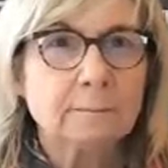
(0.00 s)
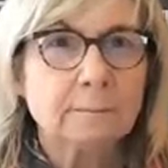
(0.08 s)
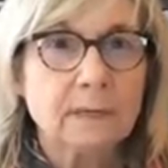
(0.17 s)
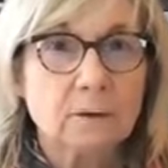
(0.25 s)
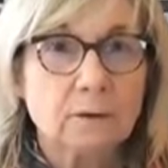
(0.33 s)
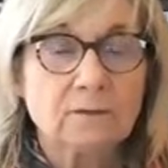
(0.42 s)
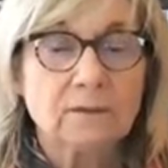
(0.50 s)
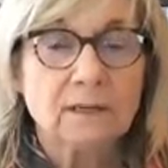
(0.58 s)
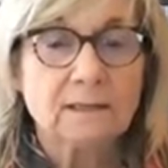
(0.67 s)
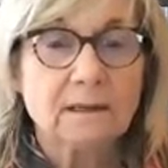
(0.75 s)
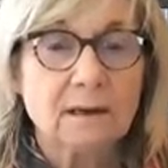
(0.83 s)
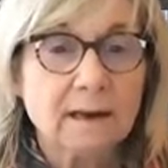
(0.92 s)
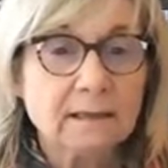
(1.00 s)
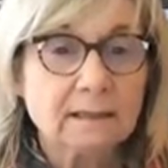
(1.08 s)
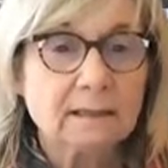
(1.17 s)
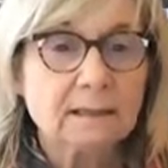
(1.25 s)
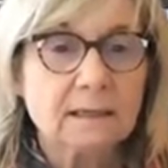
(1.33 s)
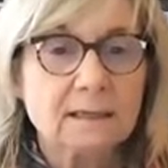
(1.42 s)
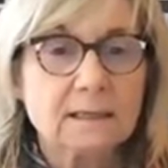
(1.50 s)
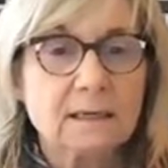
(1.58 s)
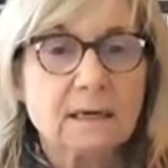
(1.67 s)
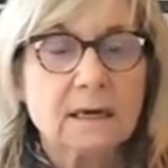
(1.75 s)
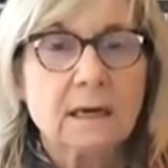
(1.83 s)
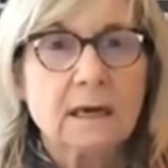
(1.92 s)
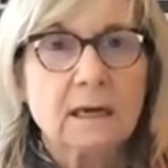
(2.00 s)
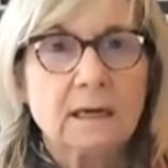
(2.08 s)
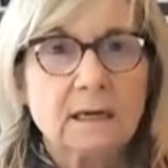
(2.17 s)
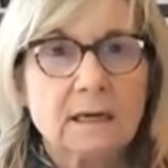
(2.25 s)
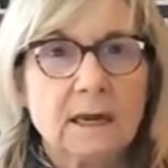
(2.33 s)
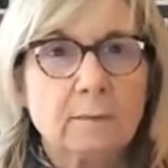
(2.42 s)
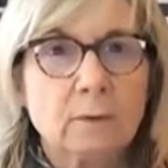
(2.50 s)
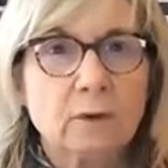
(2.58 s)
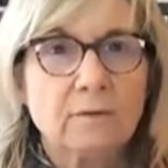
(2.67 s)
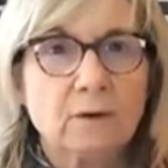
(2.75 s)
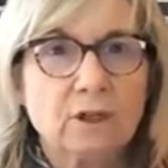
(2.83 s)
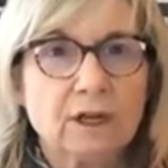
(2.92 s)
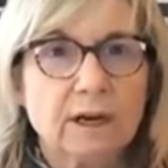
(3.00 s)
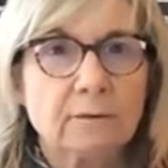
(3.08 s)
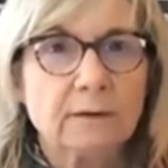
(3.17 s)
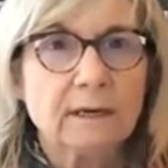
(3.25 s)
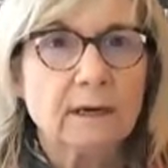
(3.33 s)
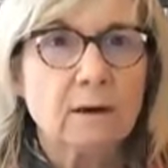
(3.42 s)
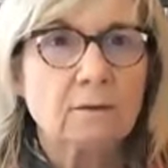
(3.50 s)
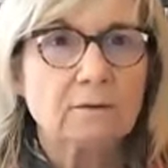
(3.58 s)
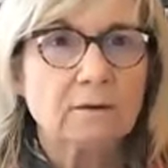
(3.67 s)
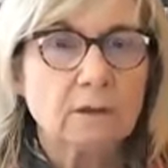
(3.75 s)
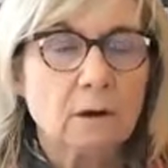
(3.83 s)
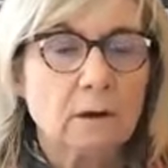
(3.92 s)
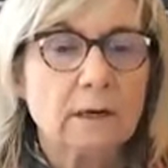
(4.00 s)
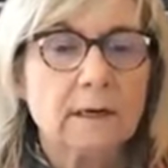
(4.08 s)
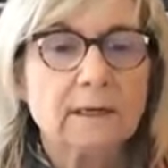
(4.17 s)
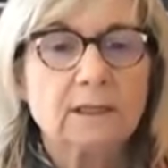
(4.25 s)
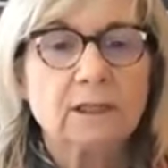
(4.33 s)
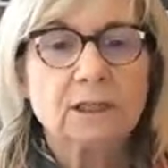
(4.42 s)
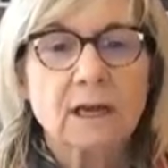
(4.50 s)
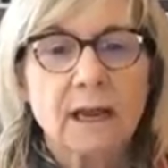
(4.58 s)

because these licenses enable the sharing of knowledge